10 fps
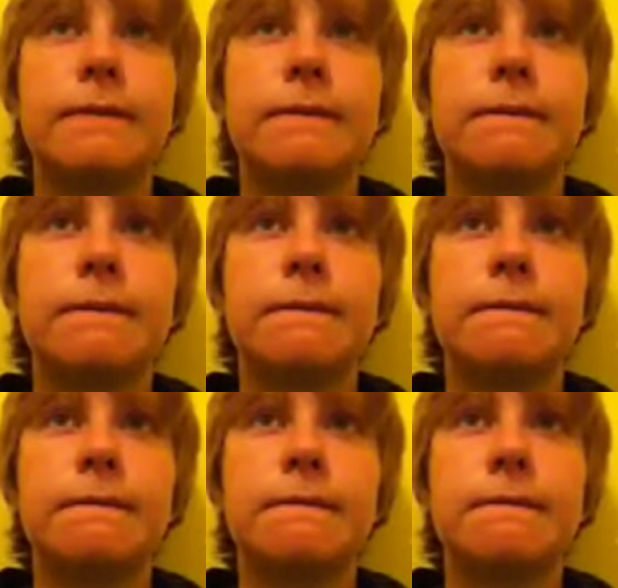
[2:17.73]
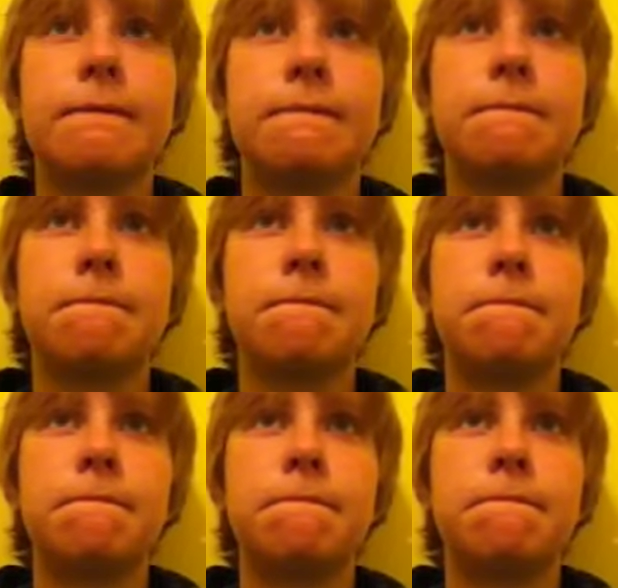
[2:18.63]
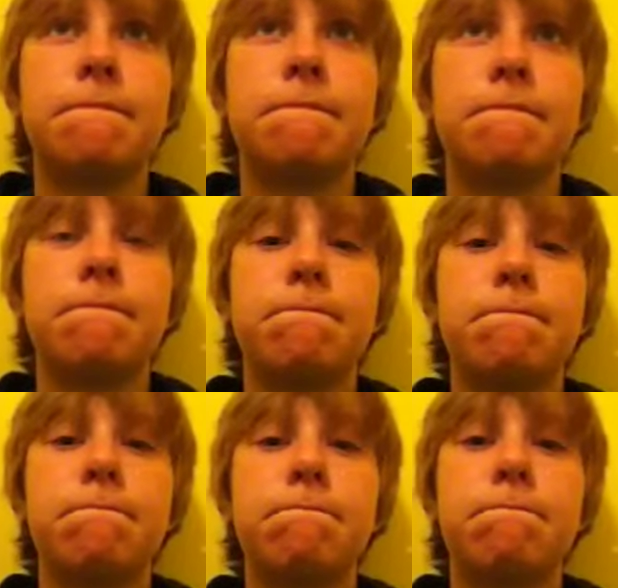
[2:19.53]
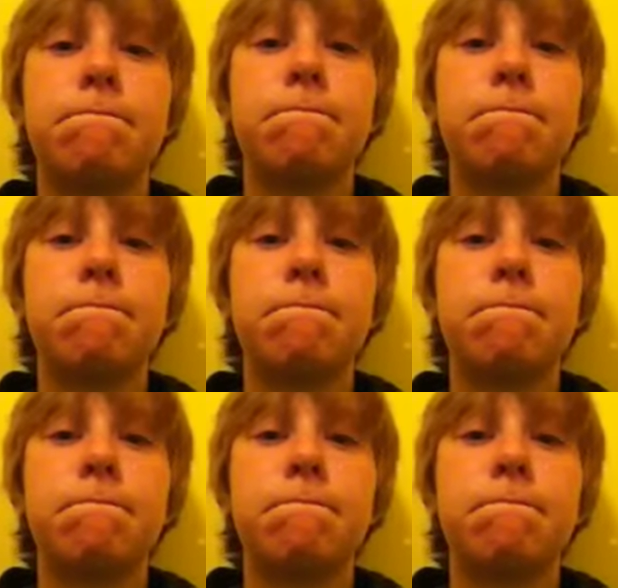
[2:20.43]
(no one is talking)